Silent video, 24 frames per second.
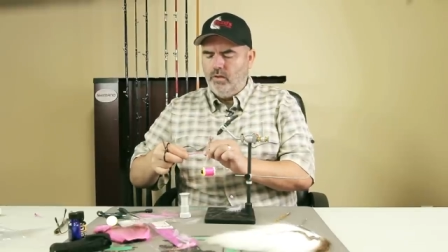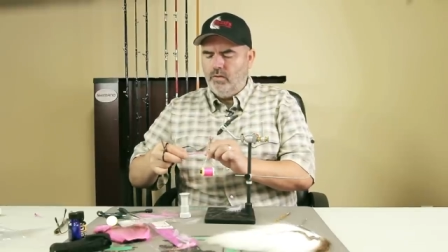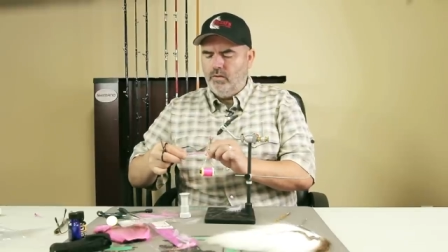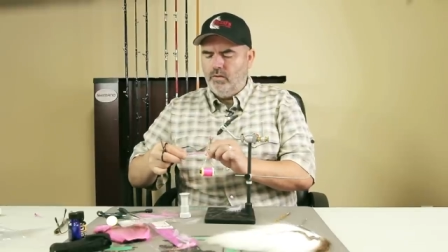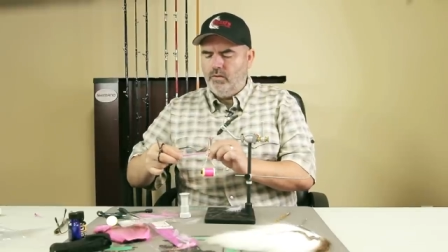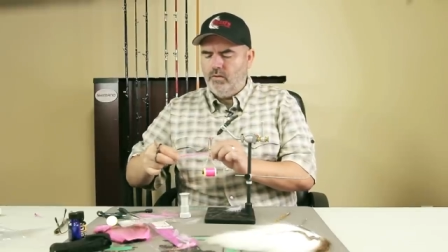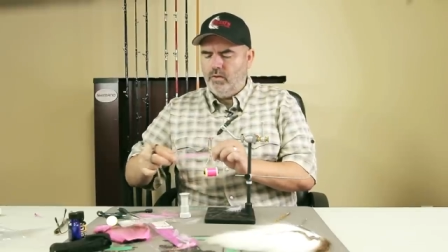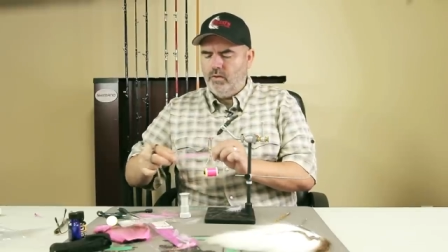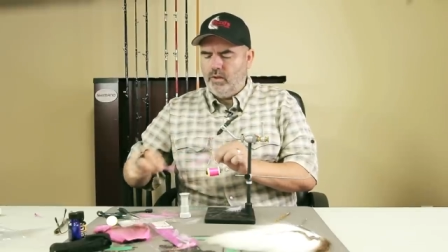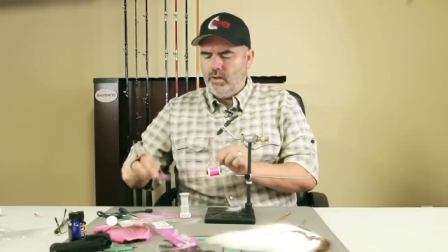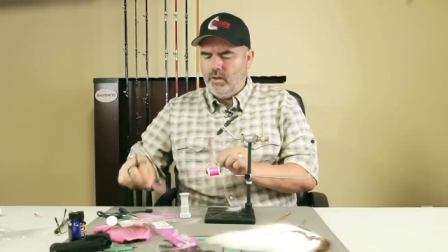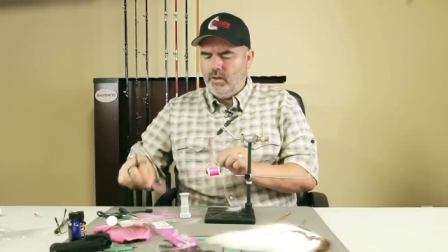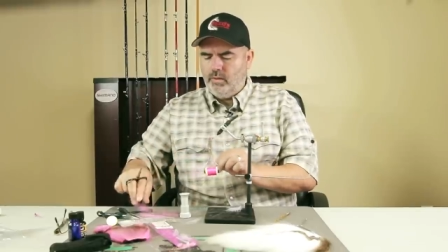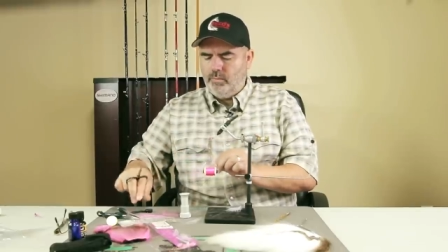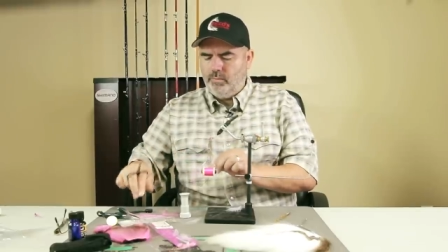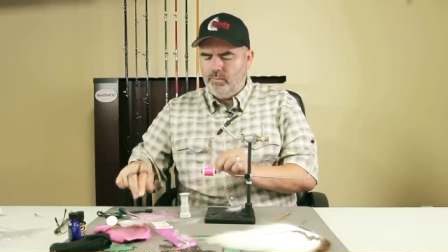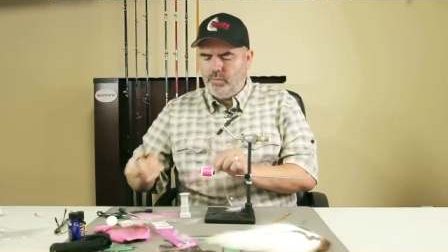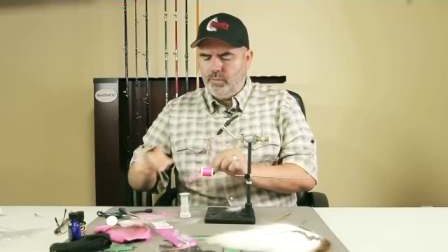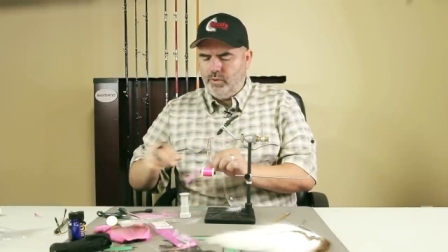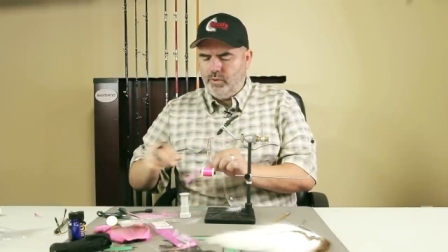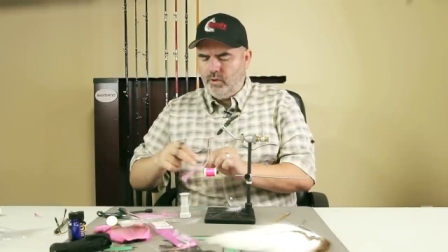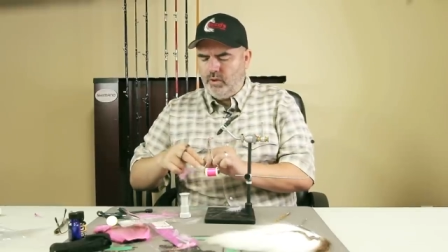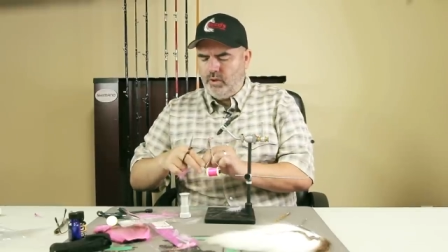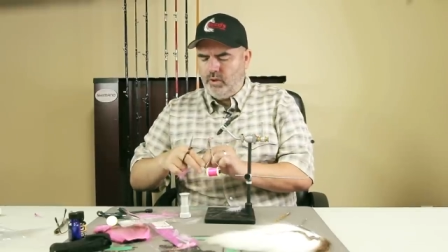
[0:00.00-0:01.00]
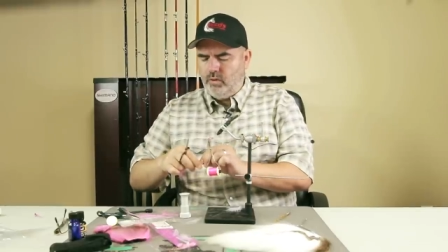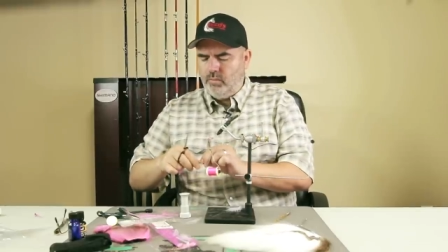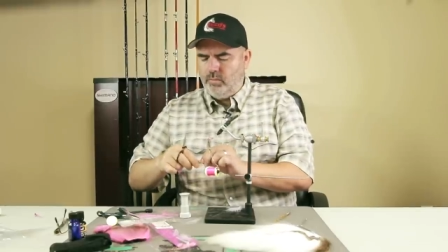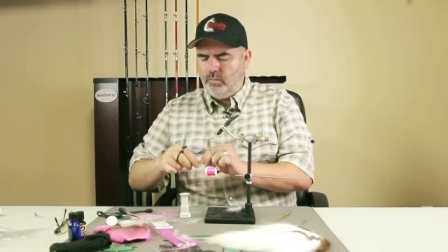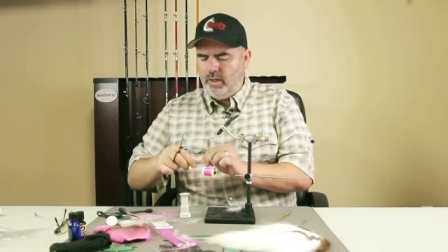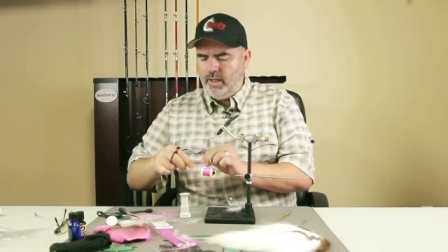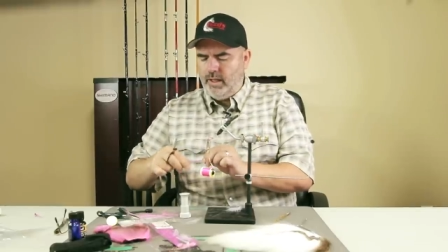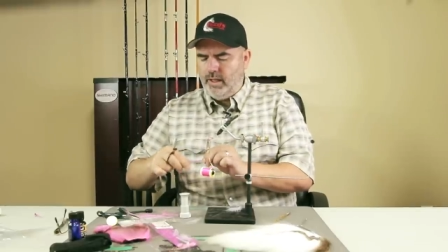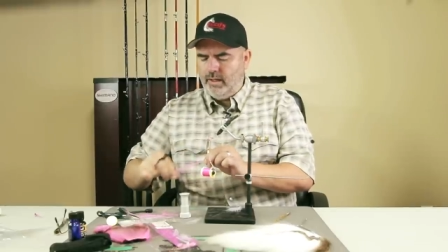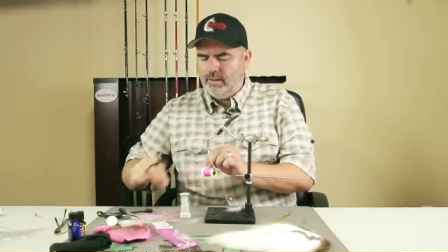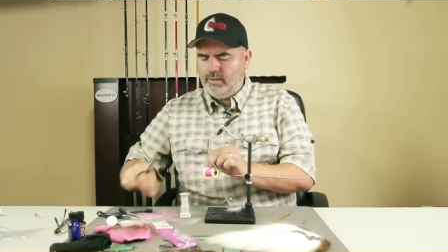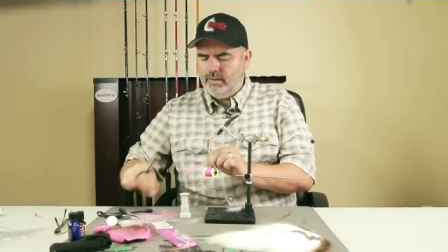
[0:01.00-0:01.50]
So I'm gonna pull out
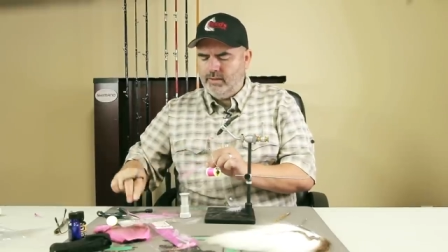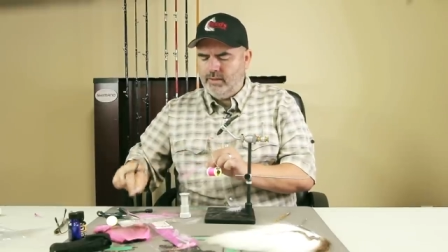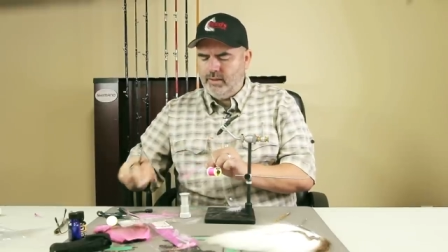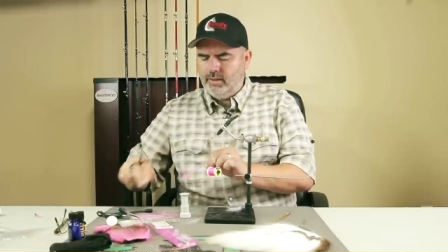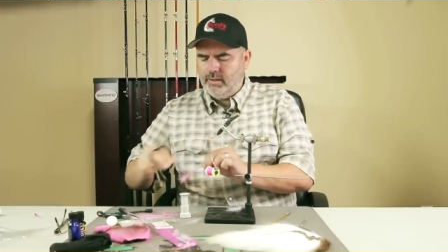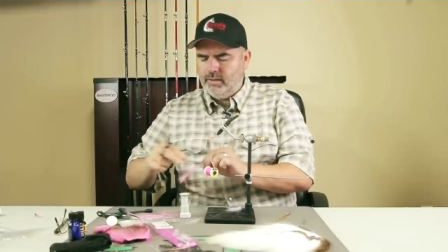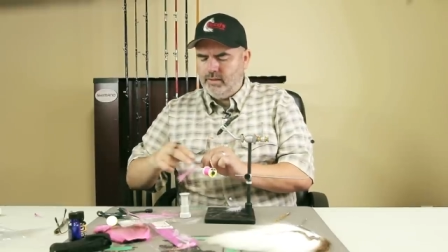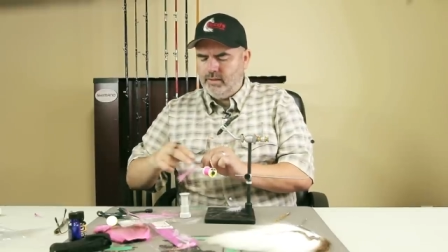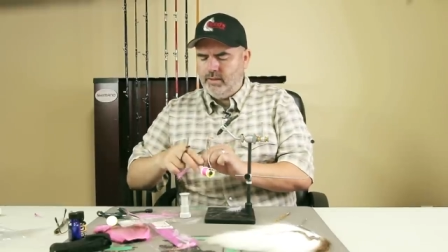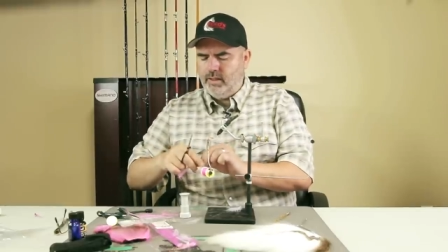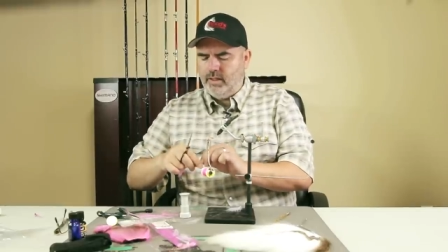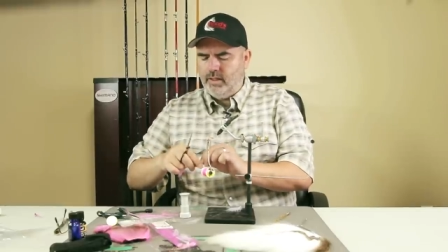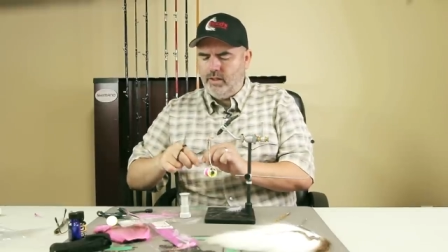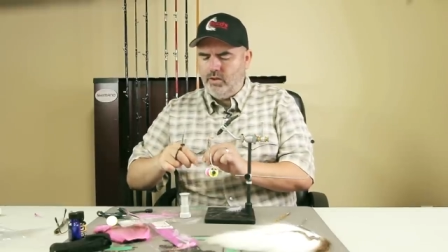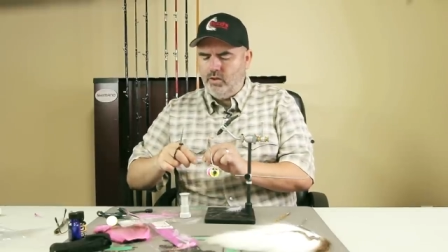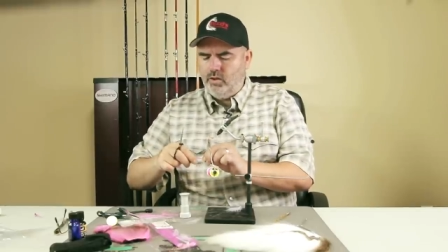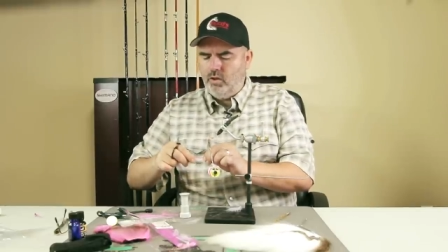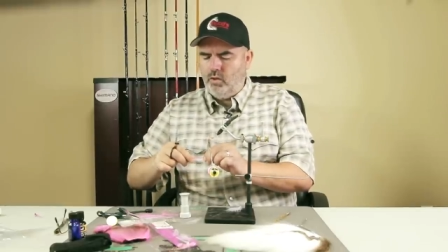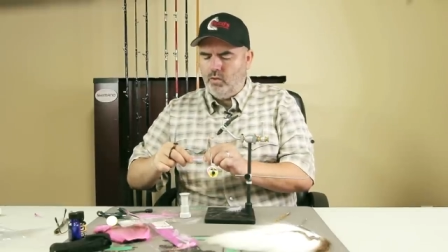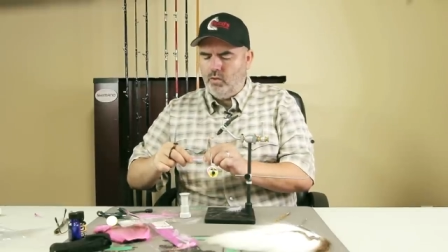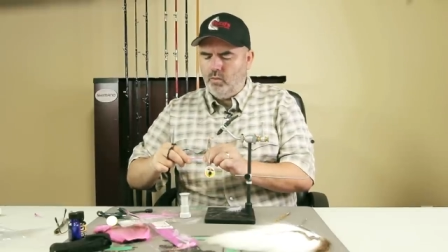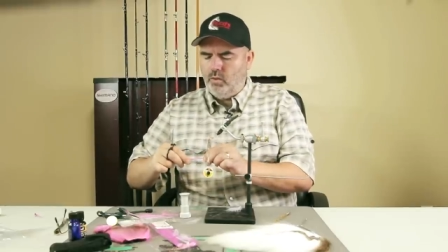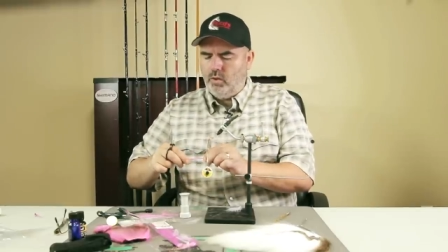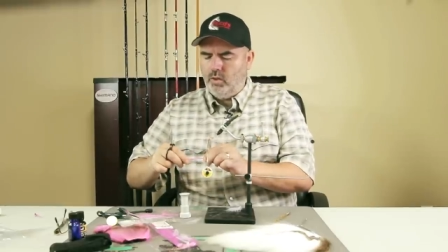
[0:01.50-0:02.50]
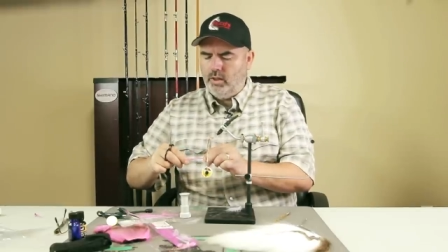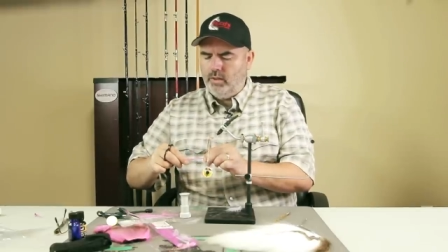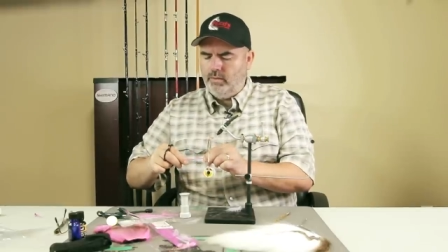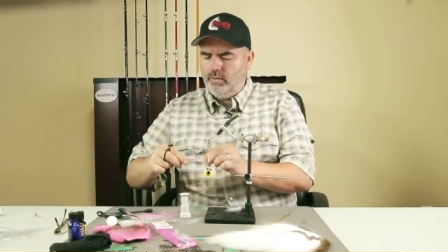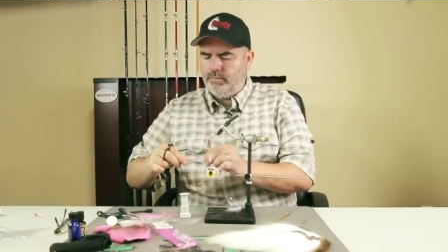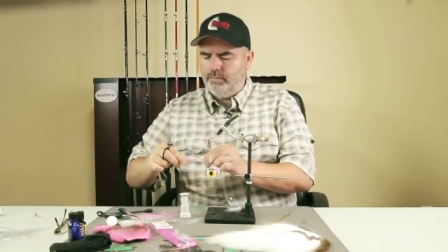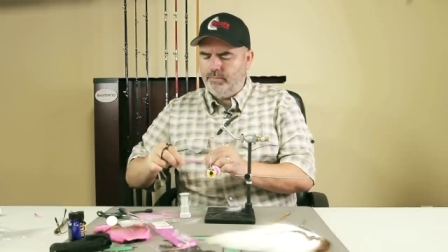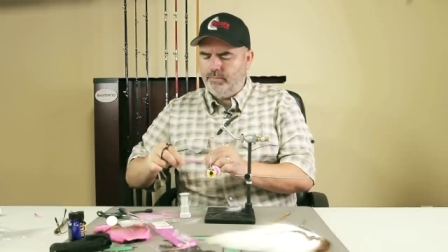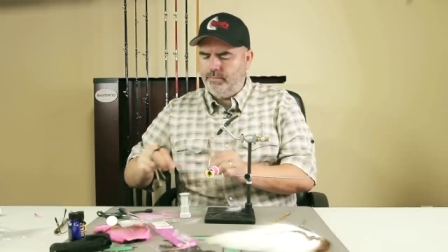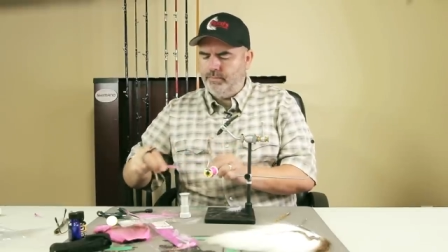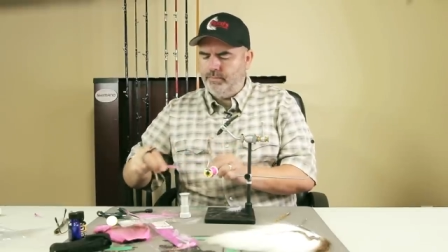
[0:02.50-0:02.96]
my excess that I don't want.